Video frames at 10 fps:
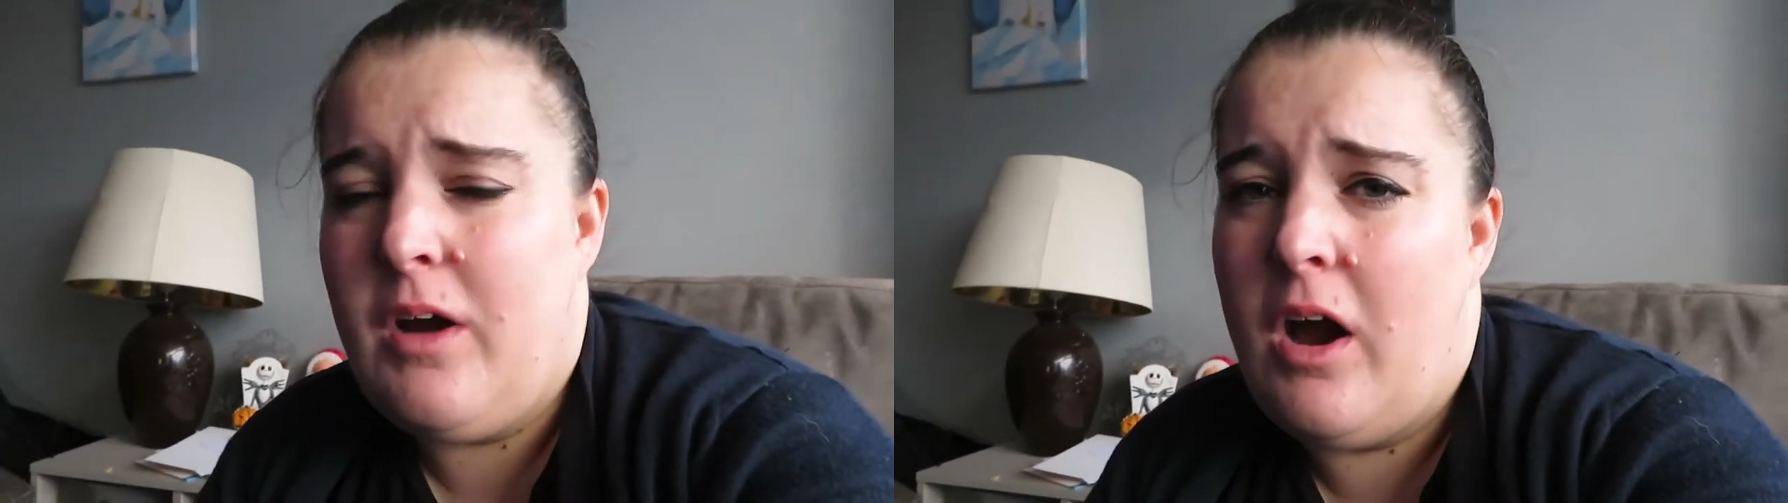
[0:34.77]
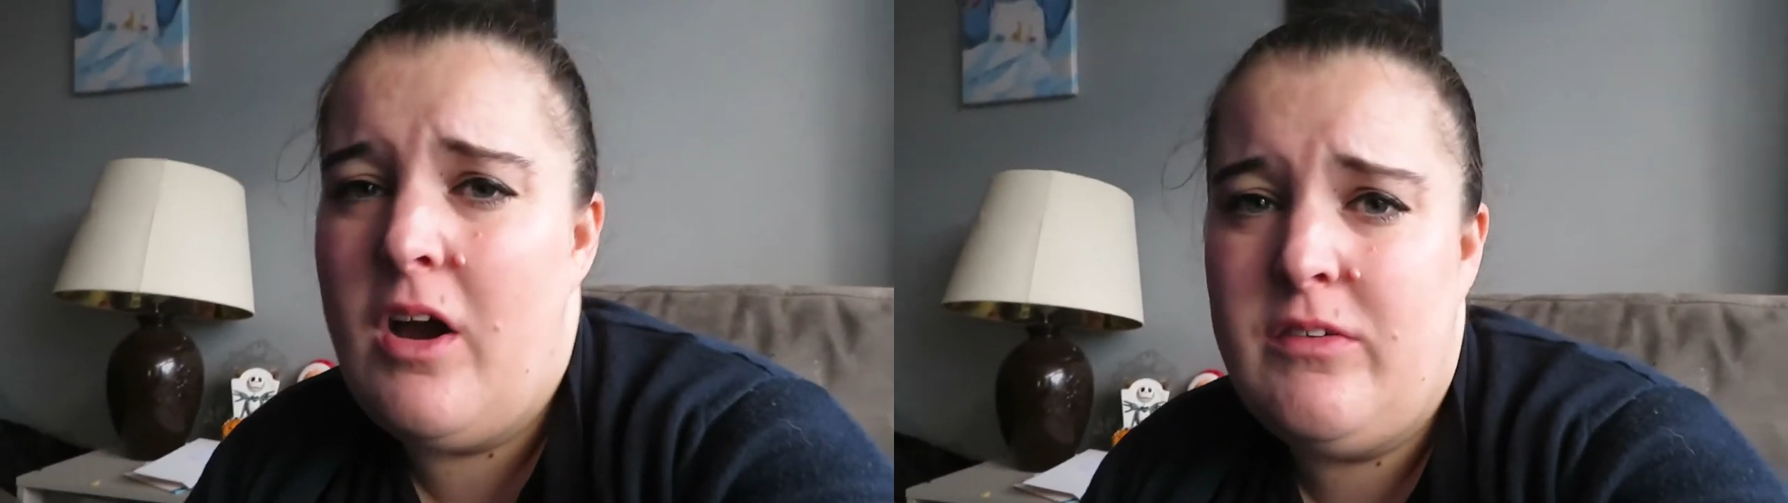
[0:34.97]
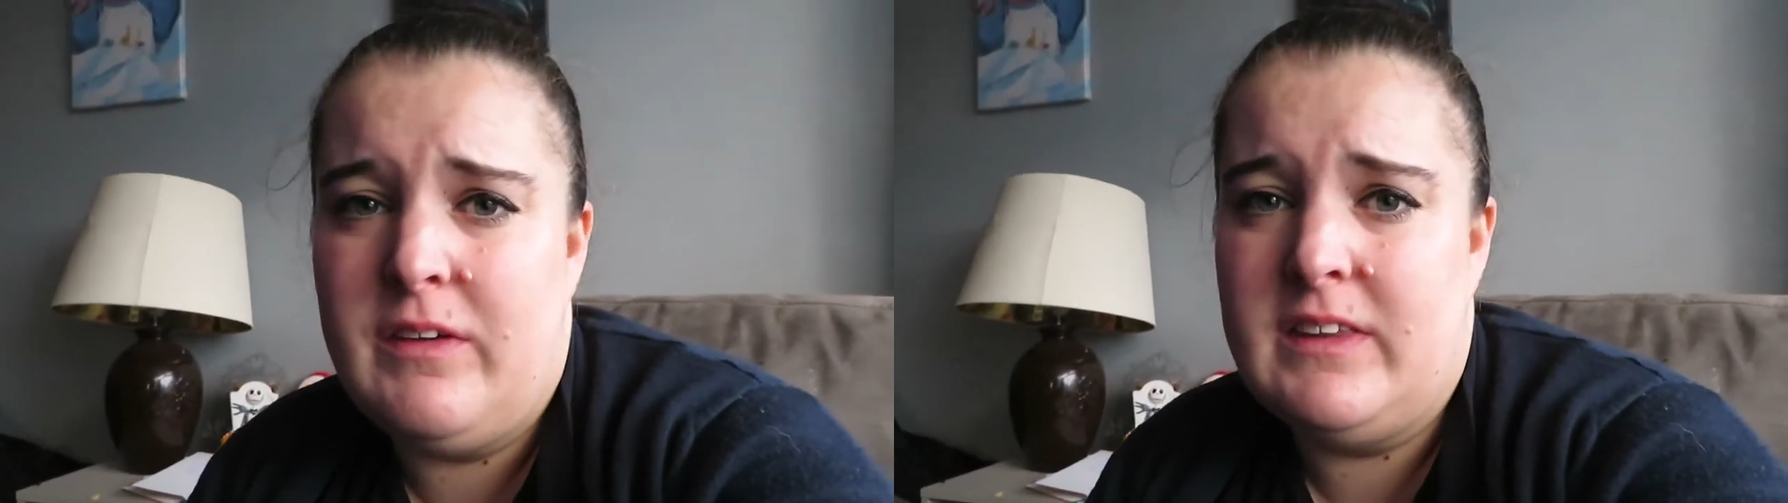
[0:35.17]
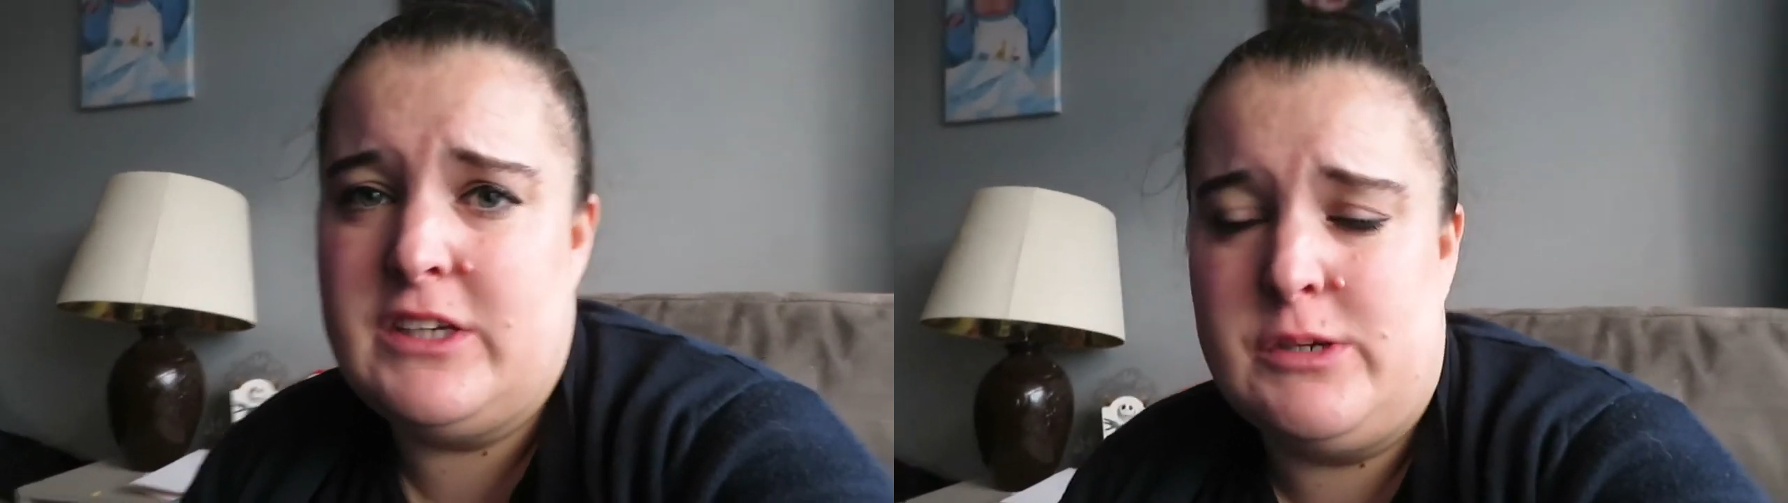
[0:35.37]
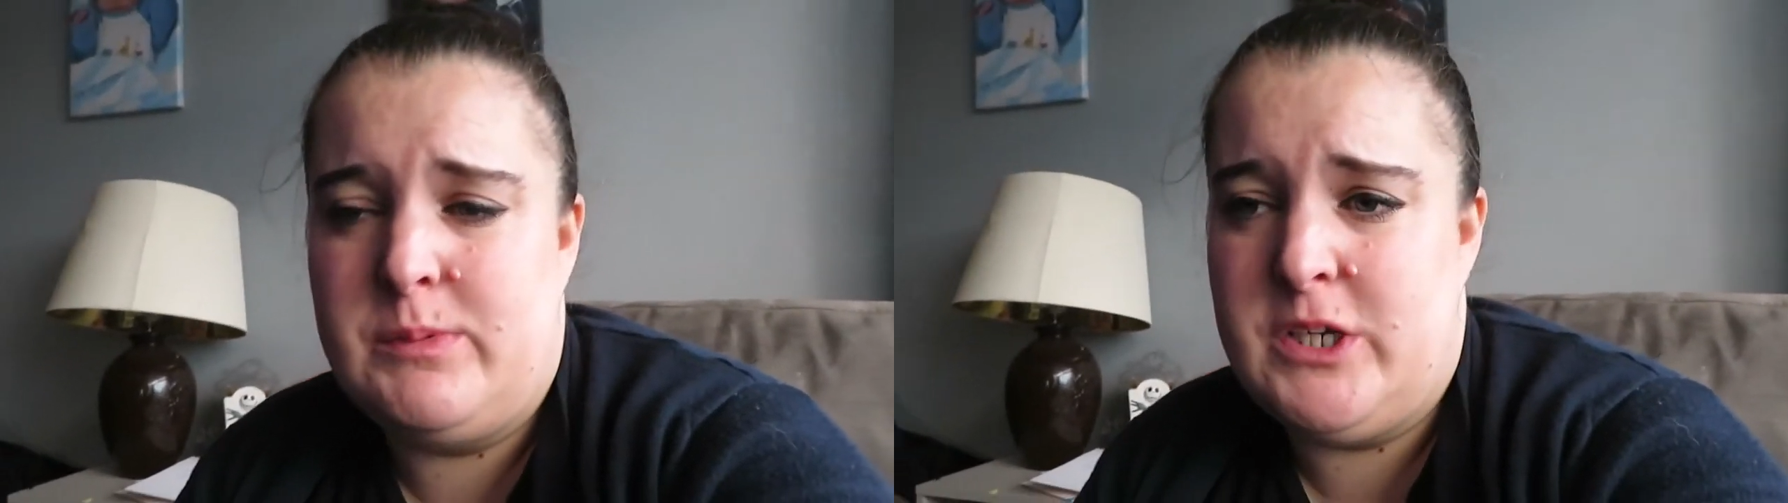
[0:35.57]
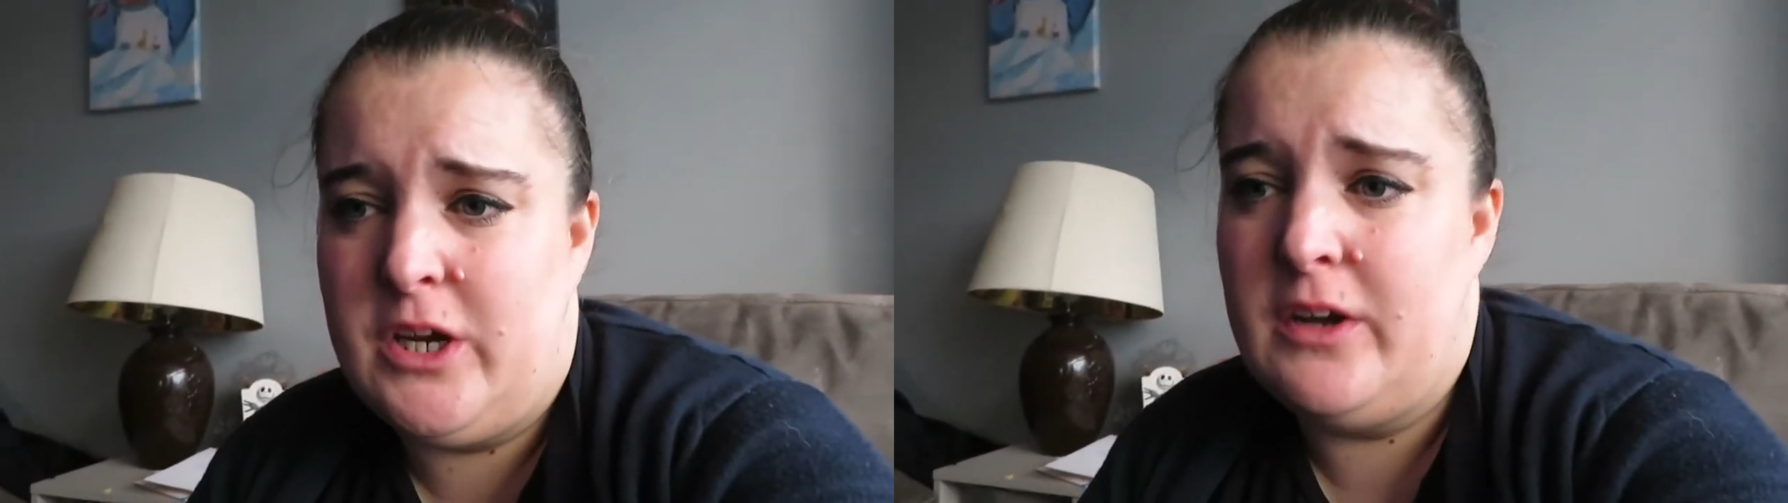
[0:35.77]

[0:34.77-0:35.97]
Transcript: I think they should be shut.